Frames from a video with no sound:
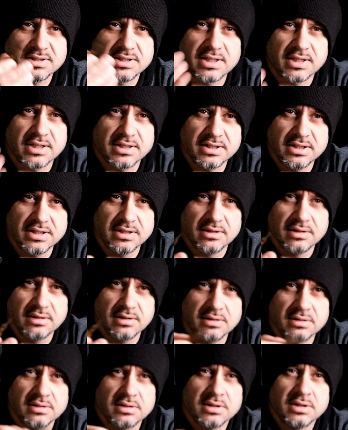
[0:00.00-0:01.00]
needle,
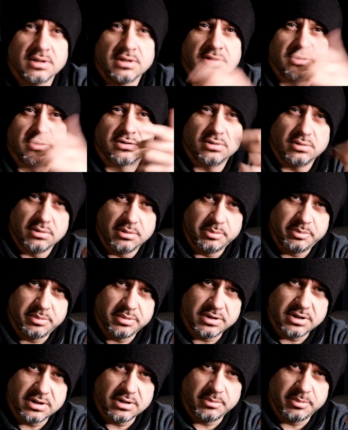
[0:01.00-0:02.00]
so the
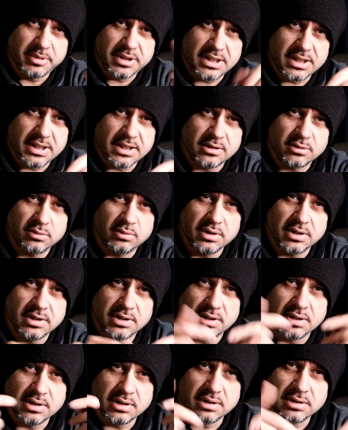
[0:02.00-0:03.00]
needle bar with
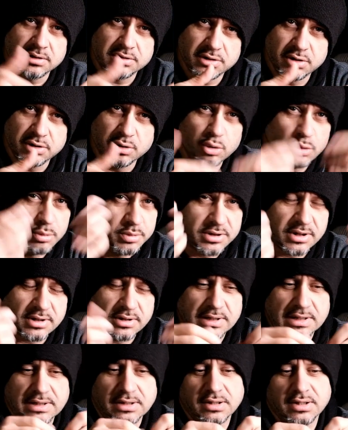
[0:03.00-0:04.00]
the tubes and
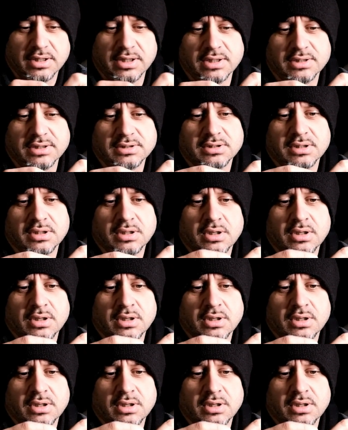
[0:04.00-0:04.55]
other things,